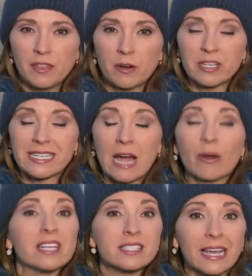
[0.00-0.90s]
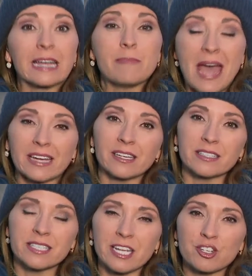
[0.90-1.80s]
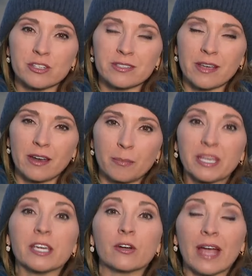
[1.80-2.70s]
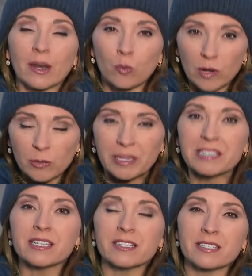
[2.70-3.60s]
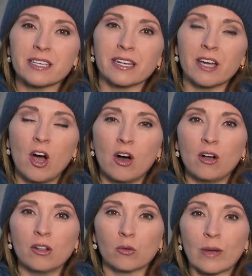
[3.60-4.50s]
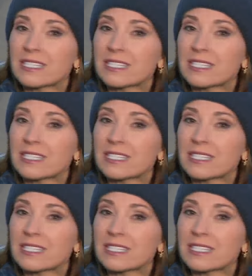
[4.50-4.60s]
There is now a sandbagging station set up here at Wilmington City Hall.